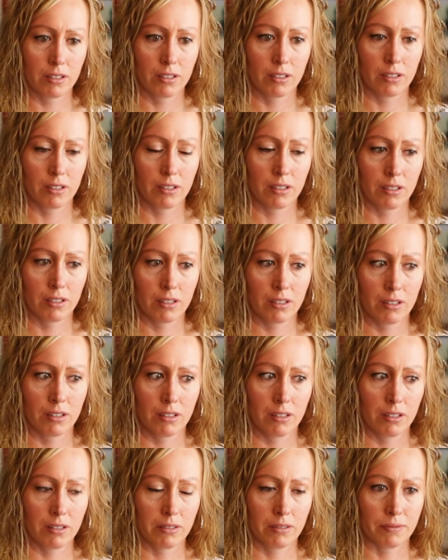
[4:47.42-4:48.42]

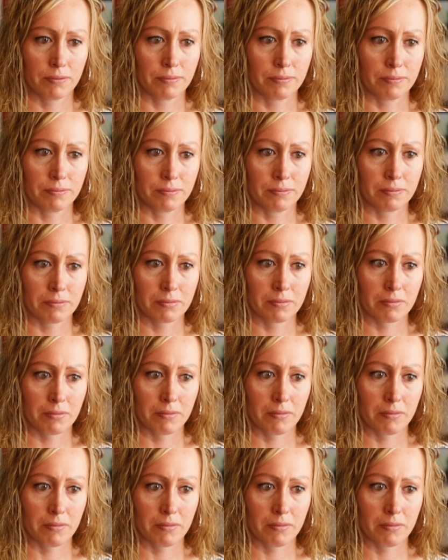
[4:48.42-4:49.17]
[no speech]